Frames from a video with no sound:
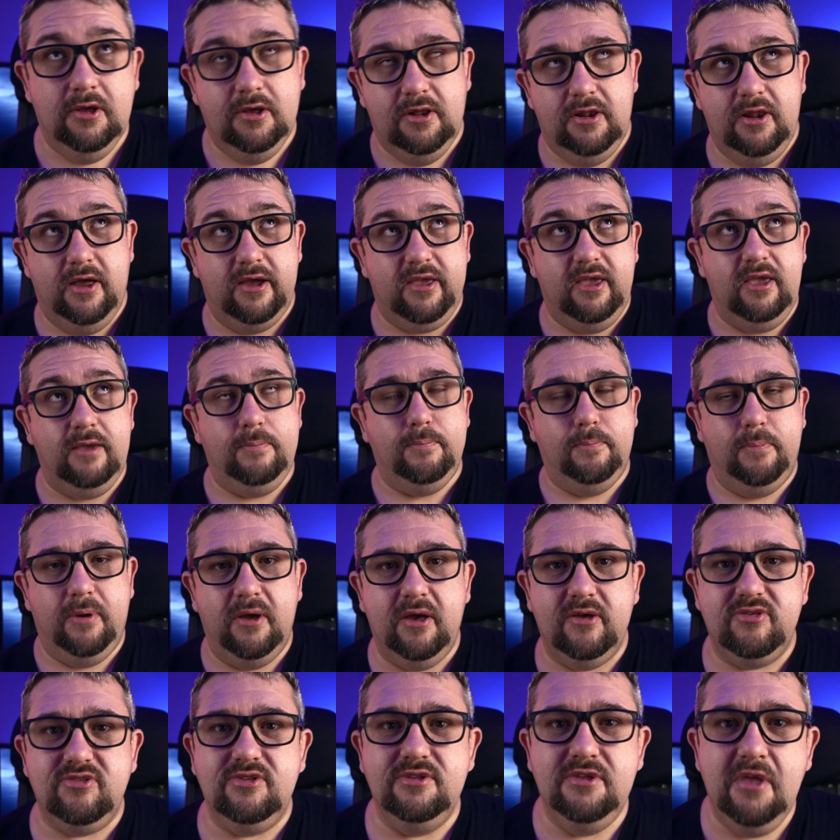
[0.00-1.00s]
Lucky
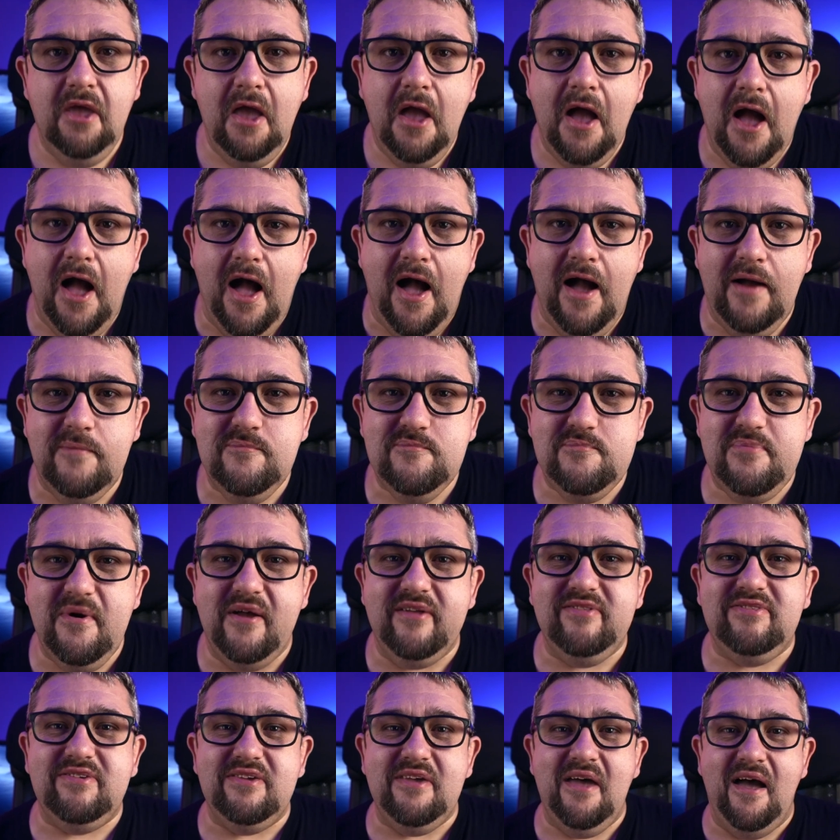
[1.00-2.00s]
person.
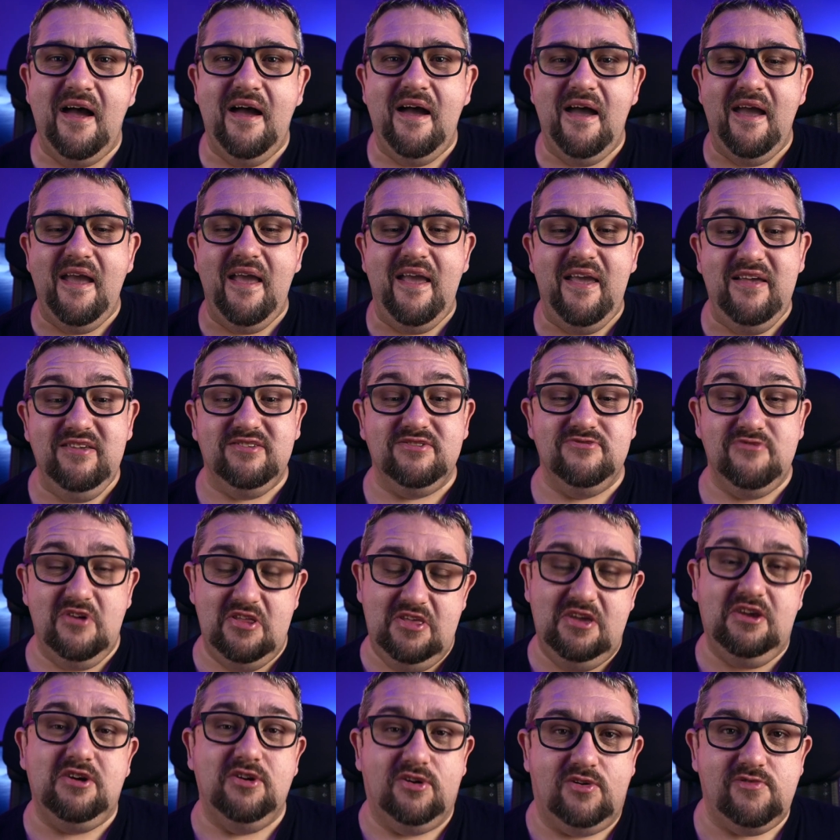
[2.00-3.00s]
But he's a
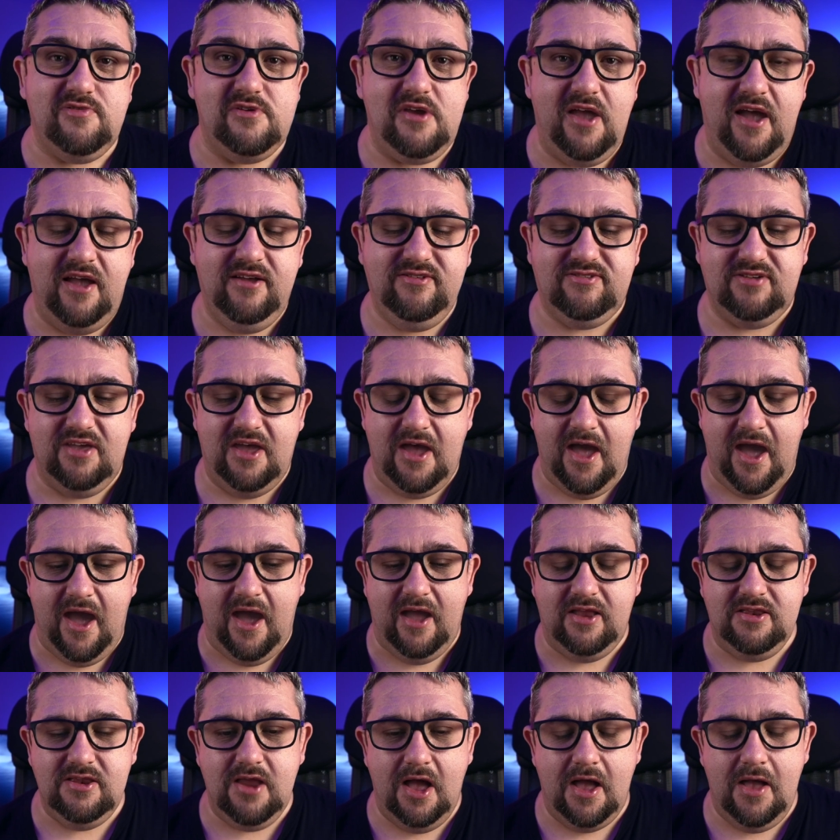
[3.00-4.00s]
really good creator.
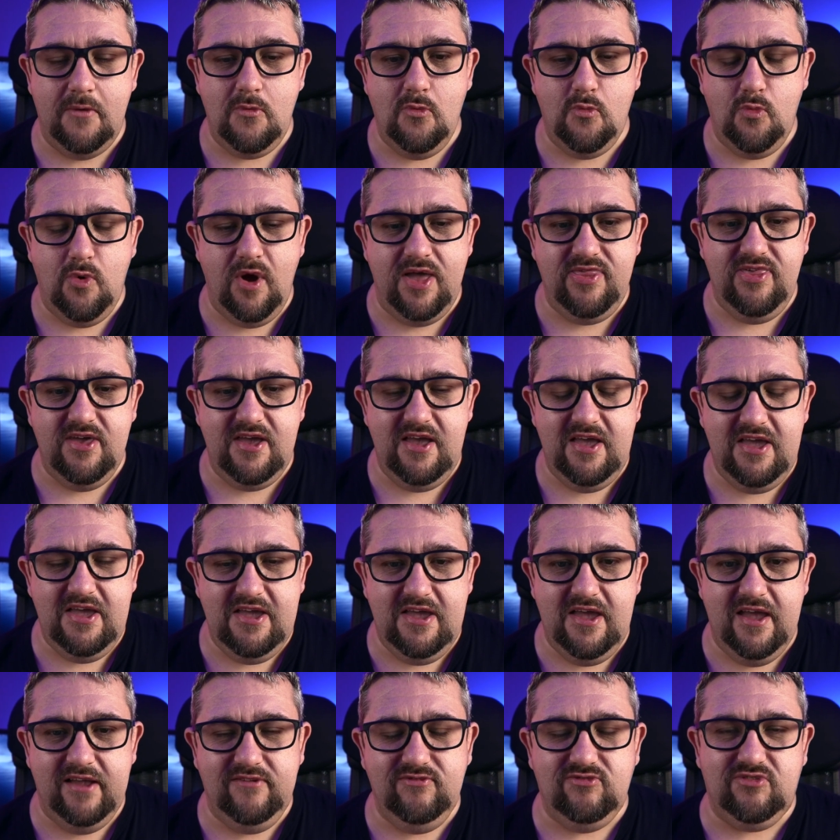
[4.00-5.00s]
And whether
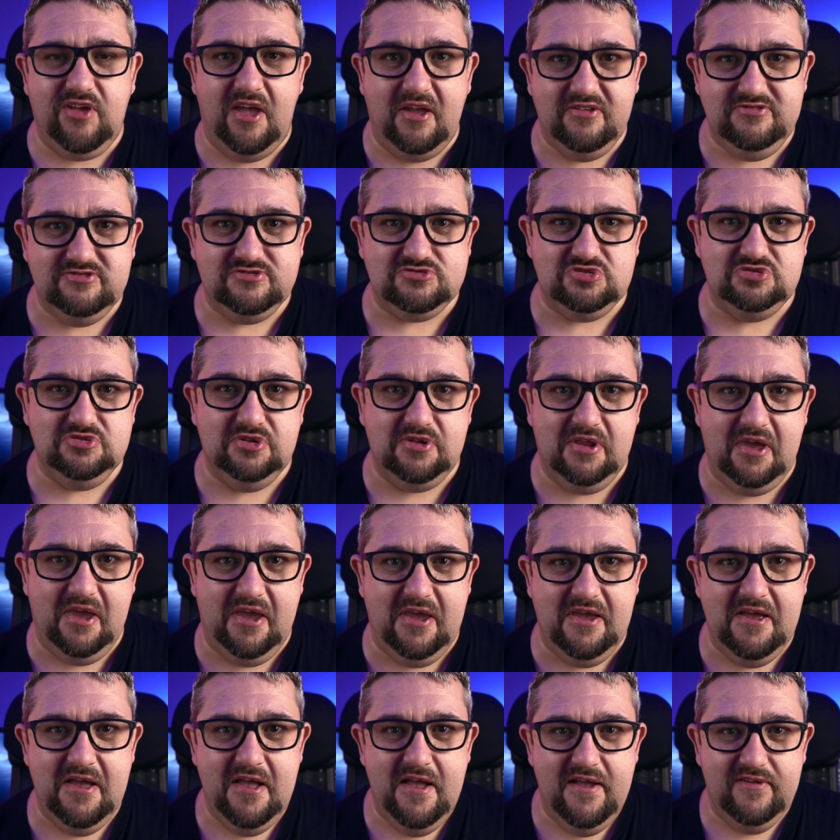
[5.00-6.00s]
he
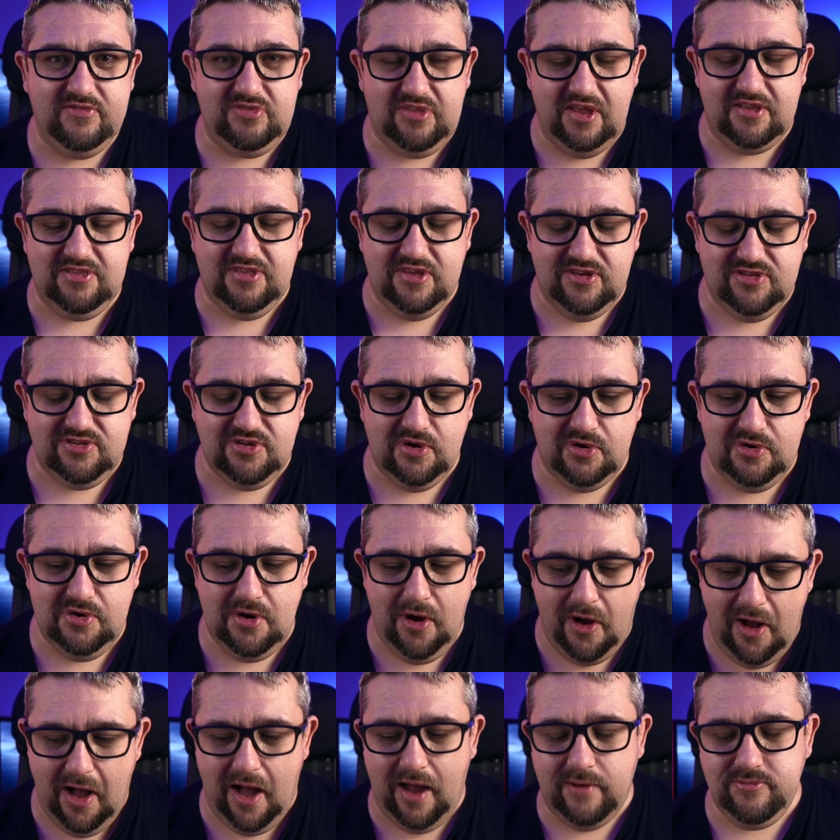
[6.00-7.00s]
intentionally did this or
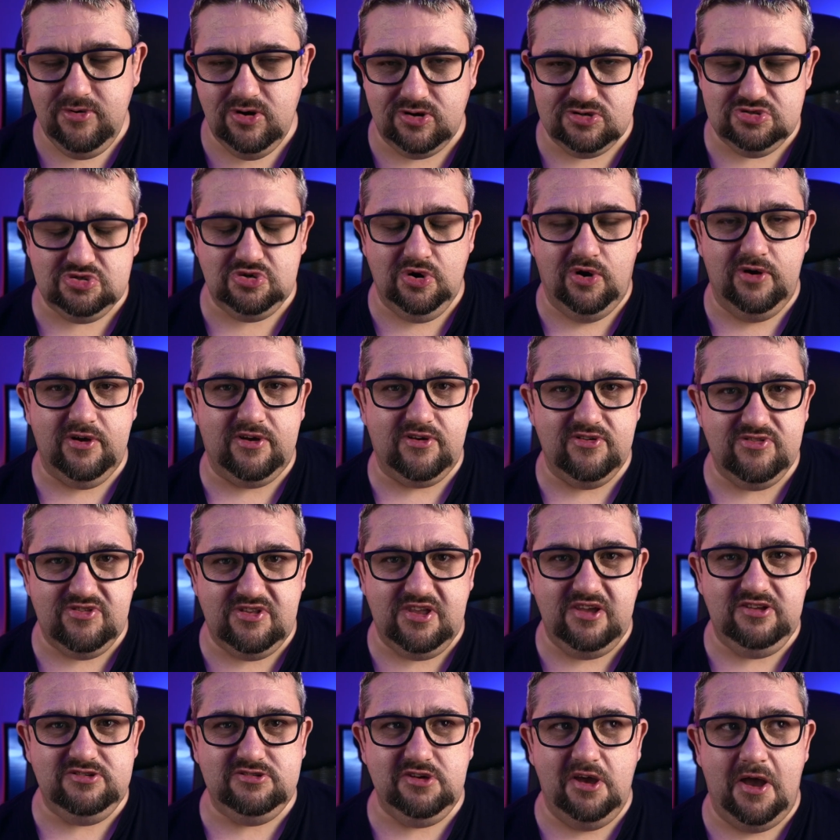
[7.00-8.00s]
not, I'm not sure, because
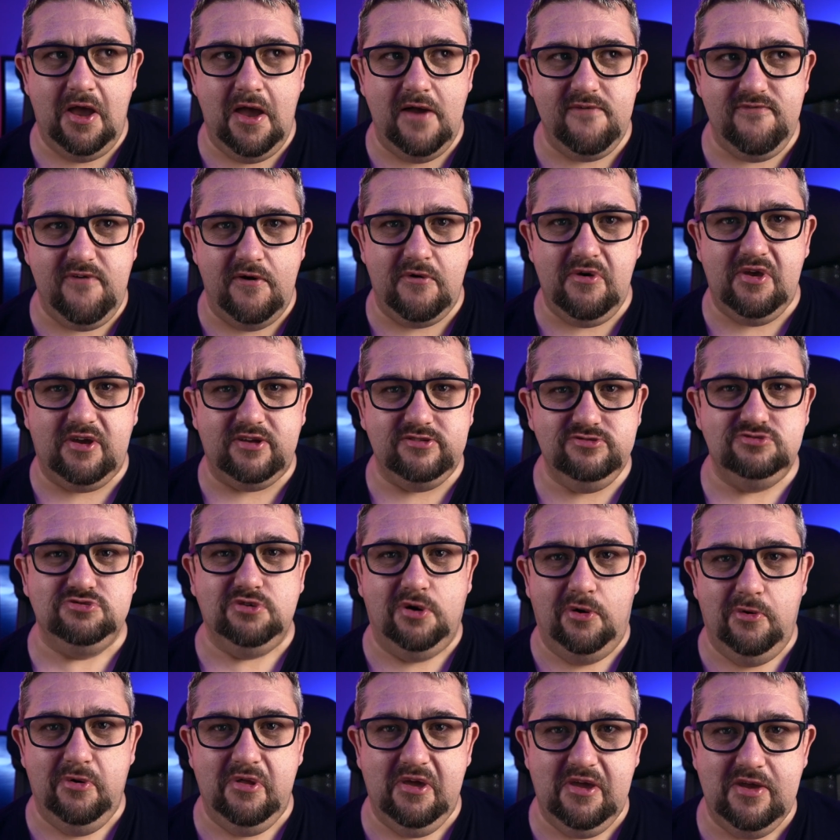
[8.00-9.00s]
DJI are very
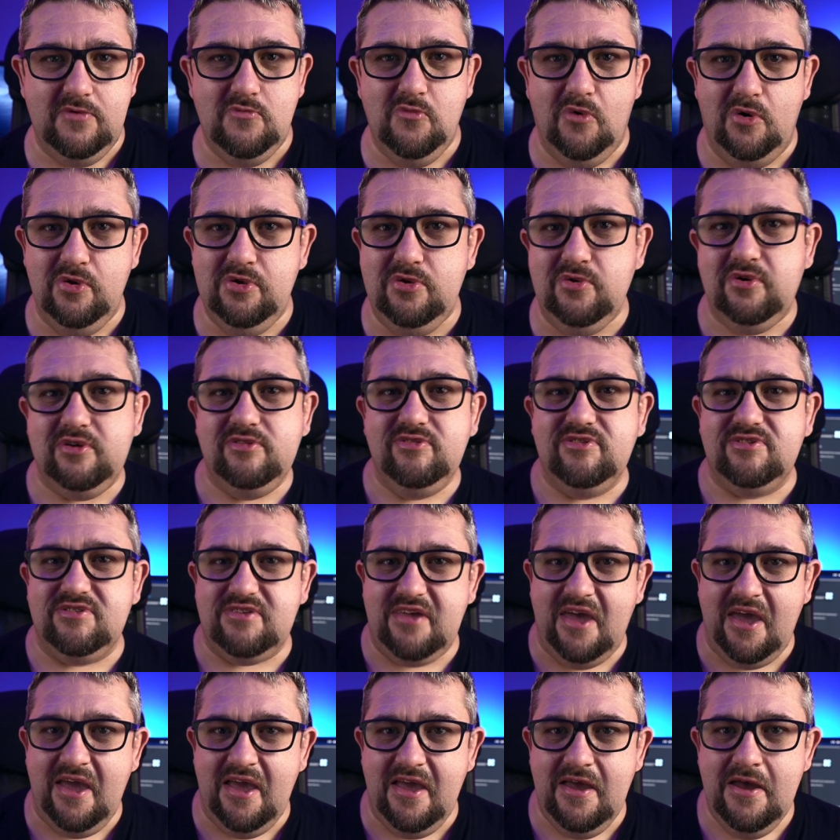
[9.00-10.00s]
controlling in what you can
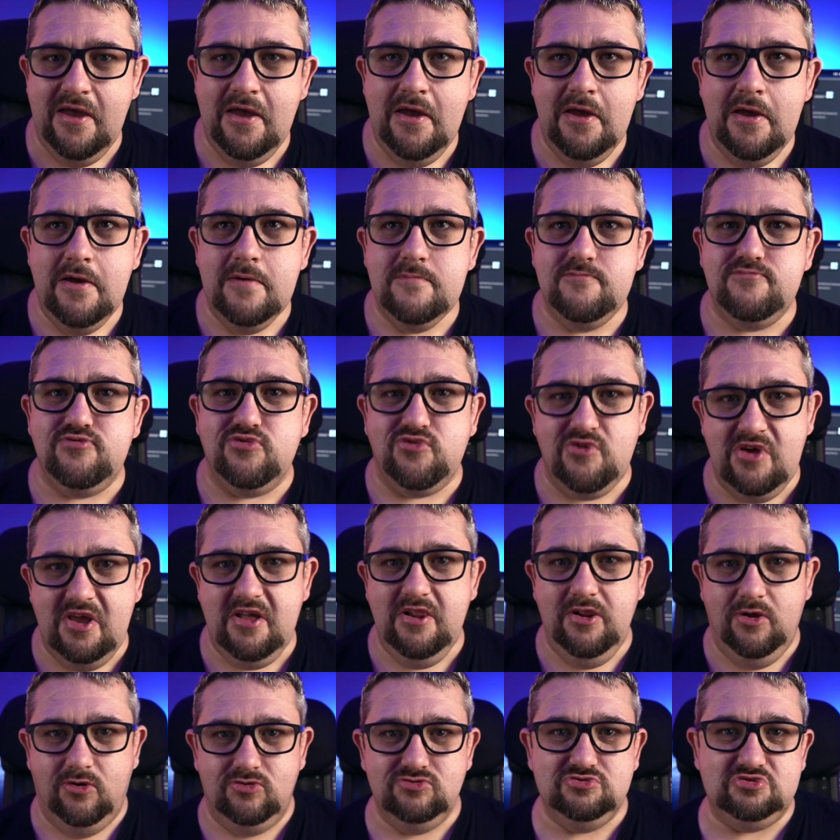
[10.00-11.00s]
say
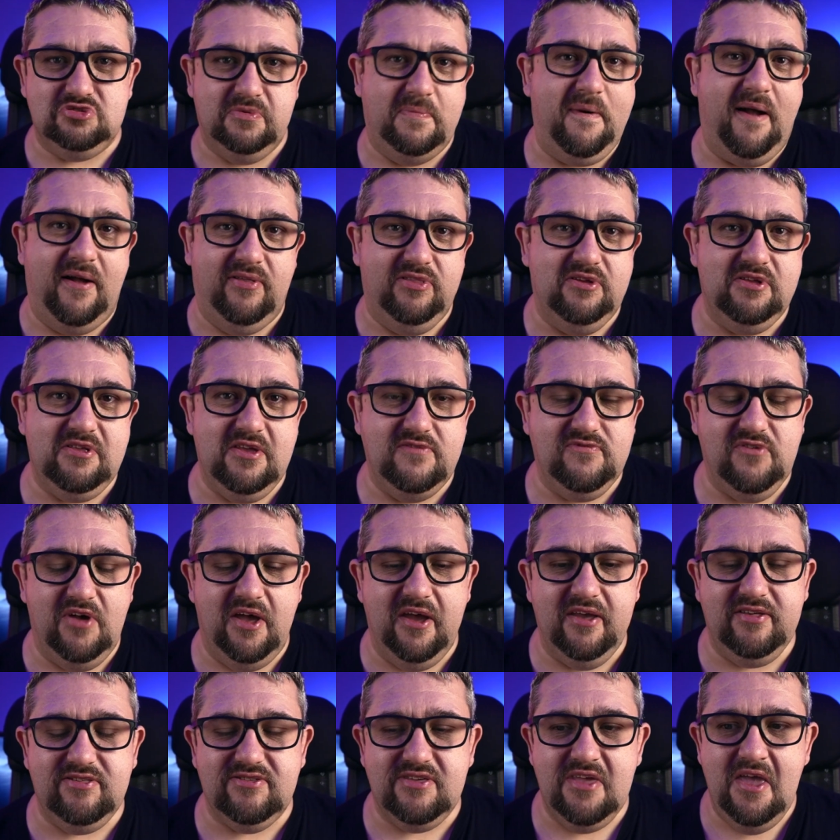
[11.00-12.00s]
pre-launch about the
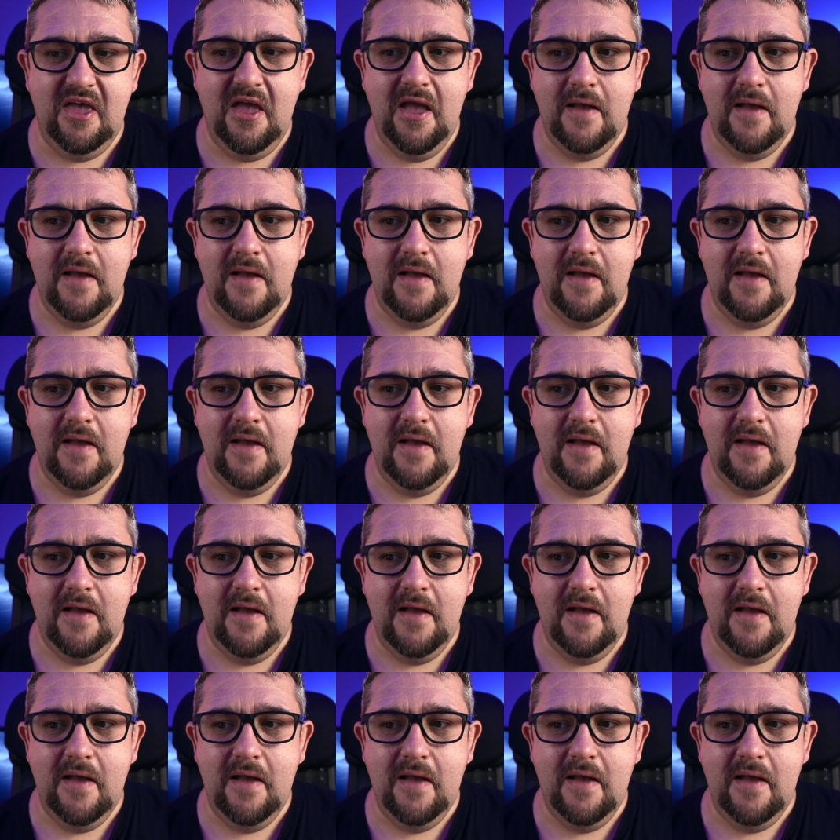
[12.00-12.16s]
device.